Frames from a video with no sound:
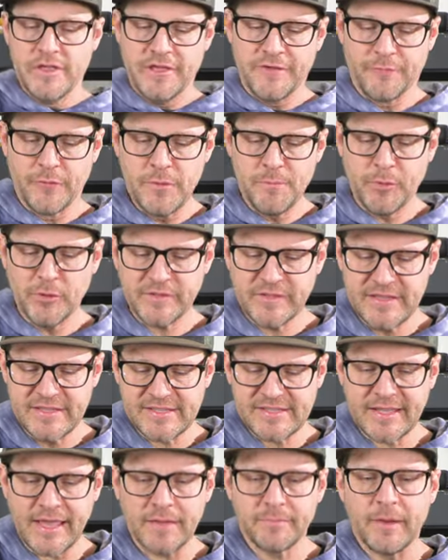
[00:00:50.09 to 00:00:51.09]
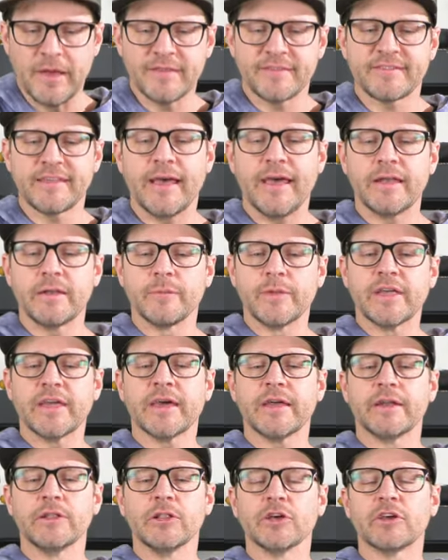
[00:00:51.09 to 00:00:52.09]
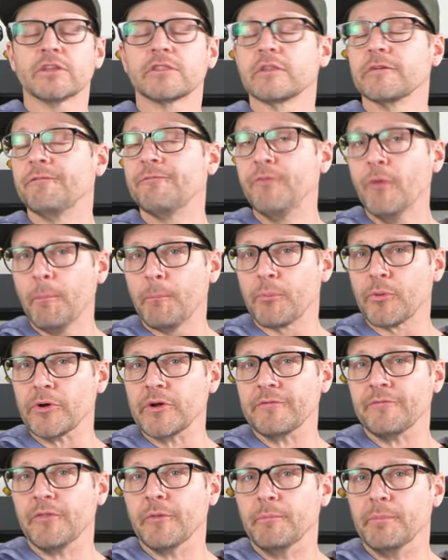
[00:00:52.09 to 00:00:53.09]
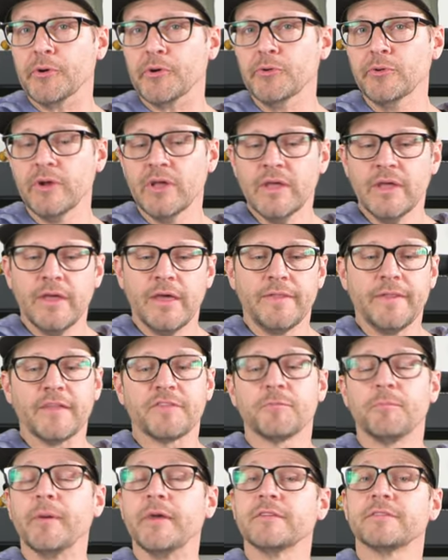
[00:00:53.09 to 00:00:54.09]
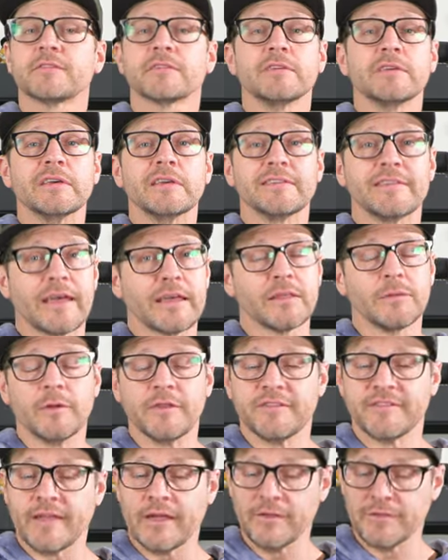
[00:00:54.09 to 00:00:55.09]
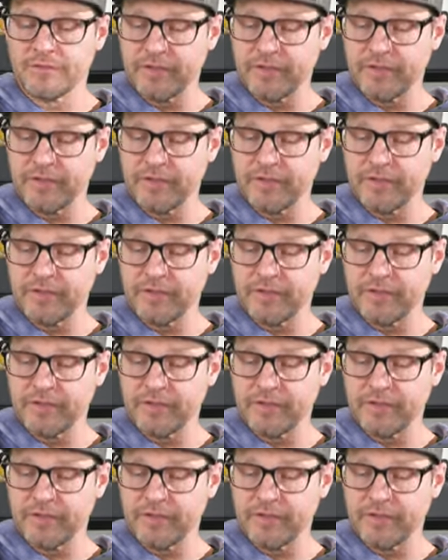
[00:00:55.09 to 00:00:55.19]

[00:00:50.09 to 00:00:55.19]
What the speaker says: If we put these side by side and we kind of look at the footprint of the boot, and that's basically exactly what it sounds